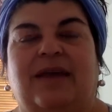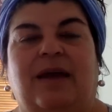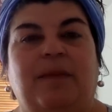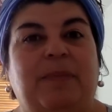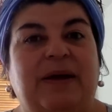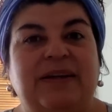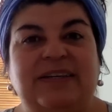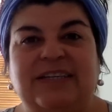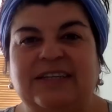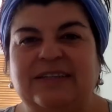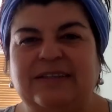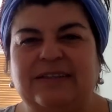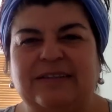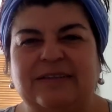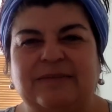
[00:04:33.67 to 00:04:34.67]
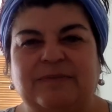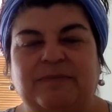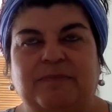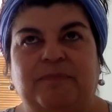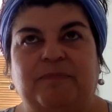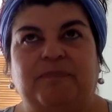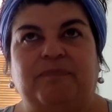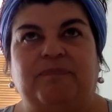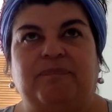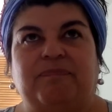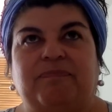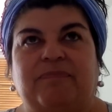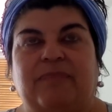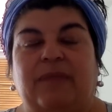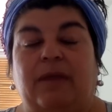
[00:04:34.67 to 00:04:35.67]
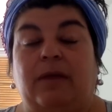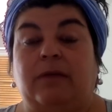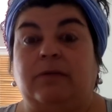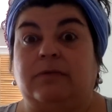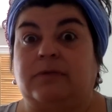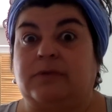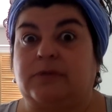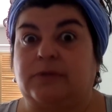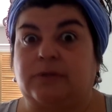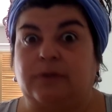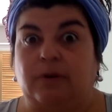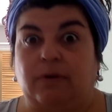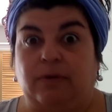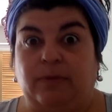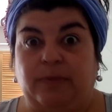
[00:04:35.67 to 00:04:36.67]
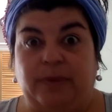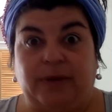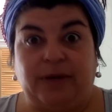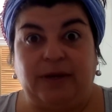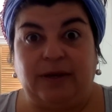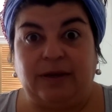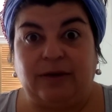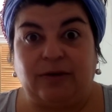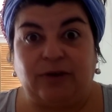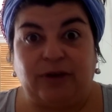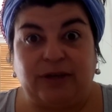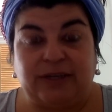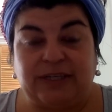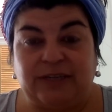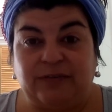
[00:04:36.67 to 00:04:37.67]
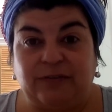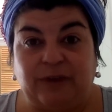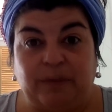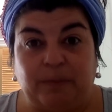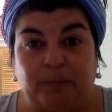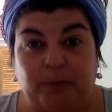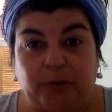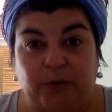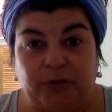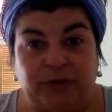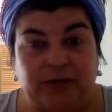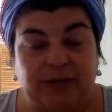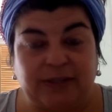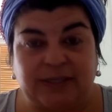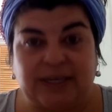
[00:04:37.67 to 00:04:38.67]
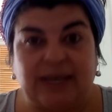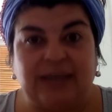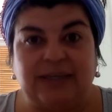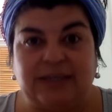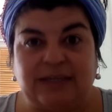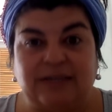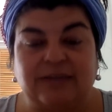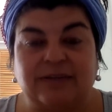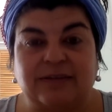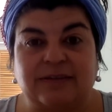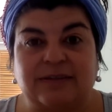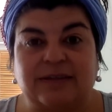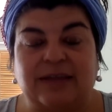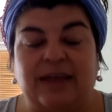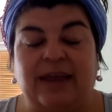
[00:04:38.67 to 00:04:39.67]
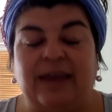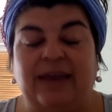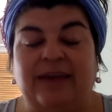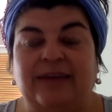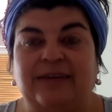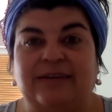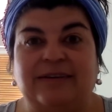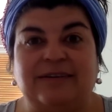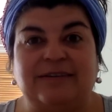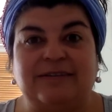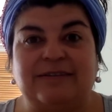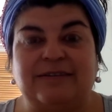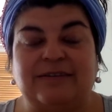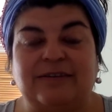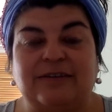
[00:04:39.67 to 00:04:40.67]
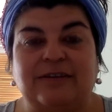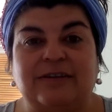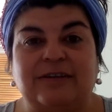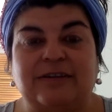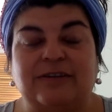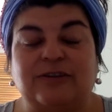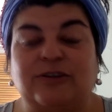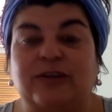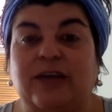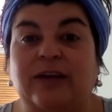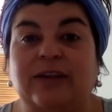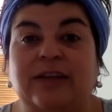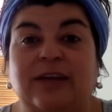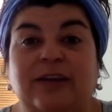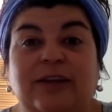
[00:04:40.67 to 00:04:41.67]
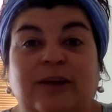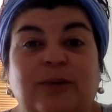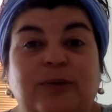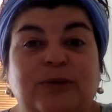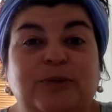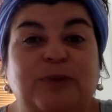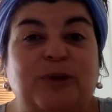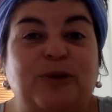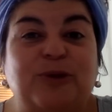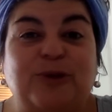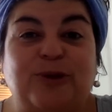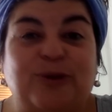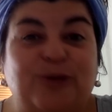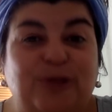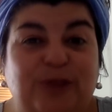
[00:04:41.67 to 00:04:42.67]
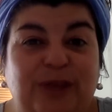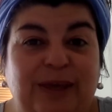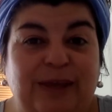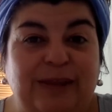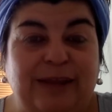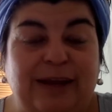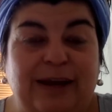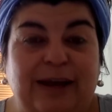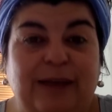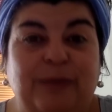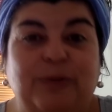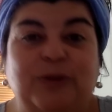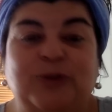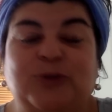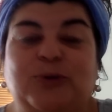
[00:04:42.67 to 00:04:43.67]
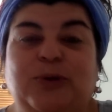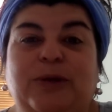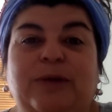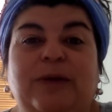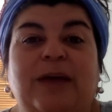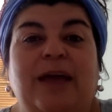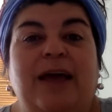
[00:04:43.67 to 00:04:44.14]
abundance, and so many creative projects, ideas. And so that was my third thing that I've been doing.